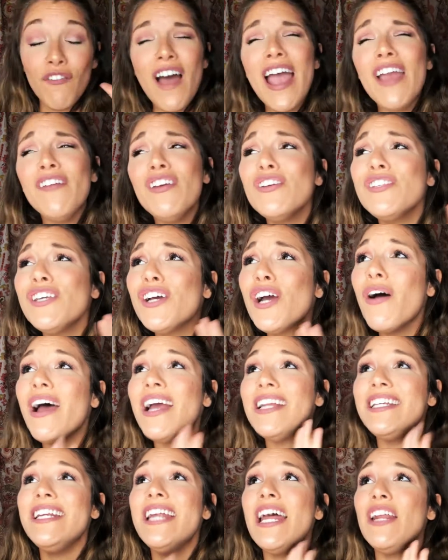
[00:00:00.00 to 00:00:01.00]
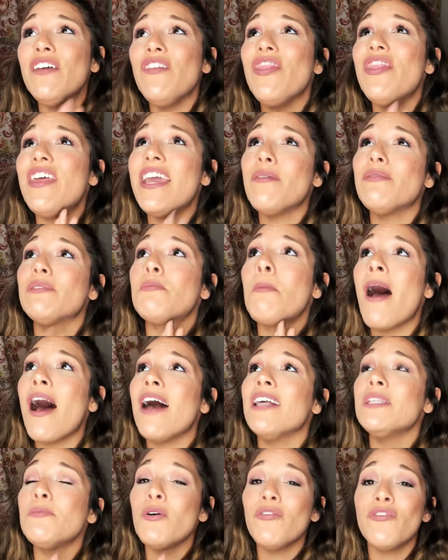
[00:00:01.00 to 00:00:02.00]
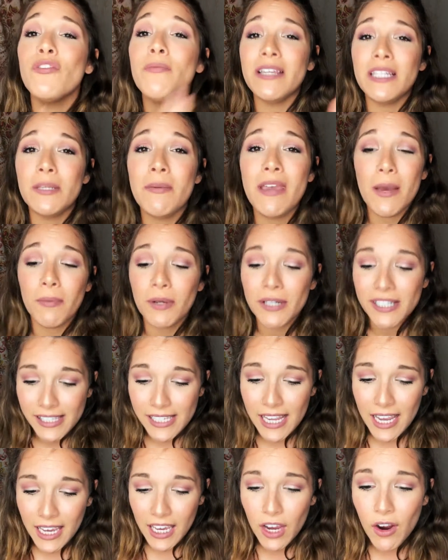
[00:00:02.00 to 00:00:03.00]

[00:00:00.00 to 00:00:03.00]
5 years ago, I did not even think it was possible for me to be able to sit